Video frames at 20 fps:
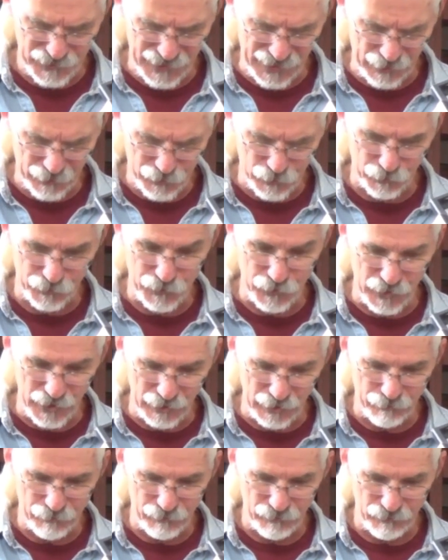over his household to
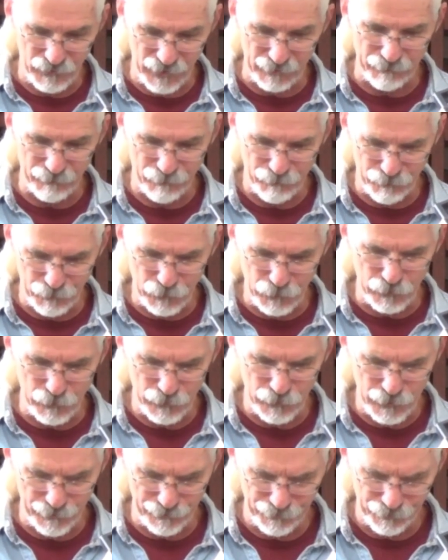give them
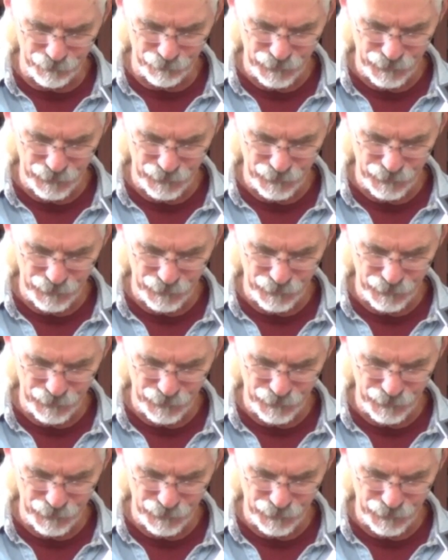food,